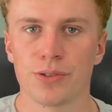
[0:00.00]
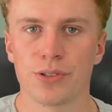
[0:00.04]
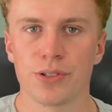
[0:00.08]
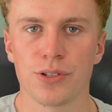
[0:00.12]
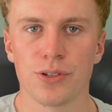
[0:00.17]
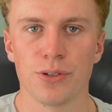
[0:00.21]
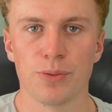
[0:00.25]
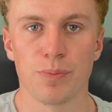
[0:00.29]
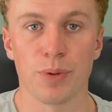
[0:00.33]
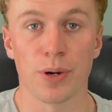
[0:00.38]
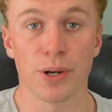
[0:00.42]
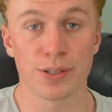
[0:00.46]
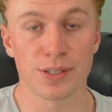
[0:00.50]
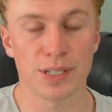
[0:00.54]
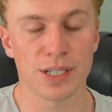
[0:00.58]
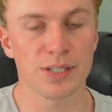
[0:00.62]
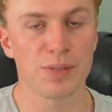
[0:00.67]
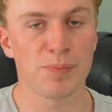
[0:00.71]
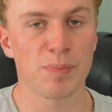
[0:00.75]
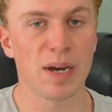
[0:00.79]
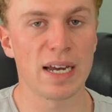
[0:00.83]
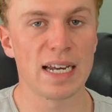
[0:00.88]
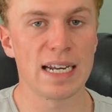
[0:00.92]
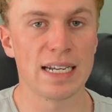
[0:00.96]
to
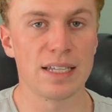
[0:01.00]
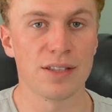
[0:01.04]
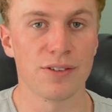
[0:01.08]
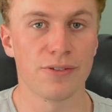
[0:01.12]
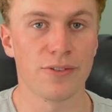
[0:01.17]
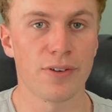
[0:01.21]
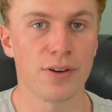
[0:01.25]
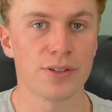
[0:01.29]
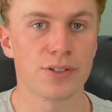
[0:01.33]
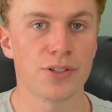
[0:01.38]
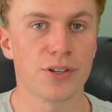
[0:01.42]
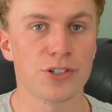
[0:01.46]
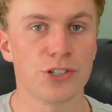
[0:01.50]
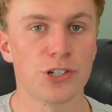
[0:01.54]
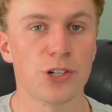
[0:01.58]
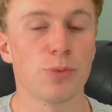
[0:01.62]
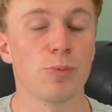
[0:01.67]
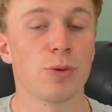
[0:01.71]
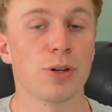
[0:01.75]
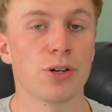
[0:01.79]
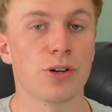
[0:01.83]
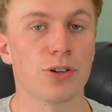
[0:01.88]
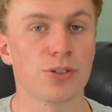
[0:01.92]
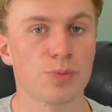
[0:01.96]
participate in the photo shoot
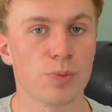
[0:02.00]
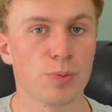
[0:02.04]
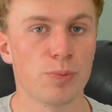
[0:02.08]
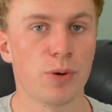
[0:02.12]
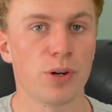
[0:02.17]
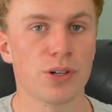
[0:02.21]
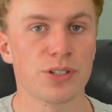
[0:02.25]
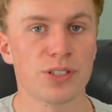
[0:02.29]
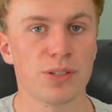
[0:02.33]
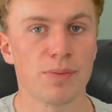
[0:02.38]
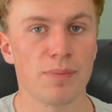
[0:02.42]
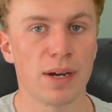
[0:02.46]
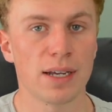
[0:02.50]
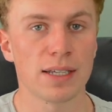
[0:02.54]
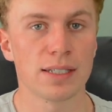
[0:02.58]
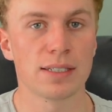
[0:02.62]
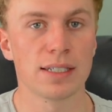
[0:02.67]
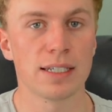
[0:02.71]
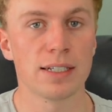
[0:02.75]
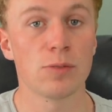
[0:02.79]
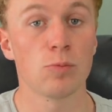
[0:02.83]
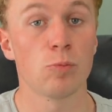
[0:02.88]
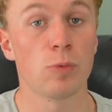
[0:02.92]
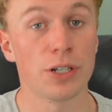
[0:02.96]
with Cosmopolitan
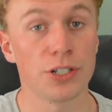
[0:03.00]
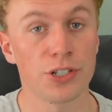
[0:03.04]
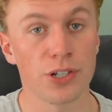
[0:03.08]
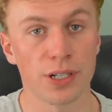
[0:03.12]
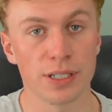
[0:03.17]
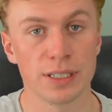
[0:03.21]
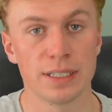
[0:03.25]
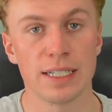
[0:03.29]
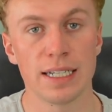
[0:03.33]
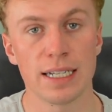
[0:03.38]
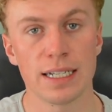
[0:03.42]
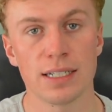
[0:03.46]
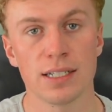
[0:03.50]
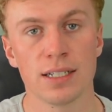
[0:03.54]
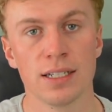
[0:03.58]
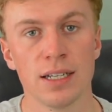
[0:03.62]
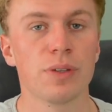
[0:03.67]
magazine, which I did.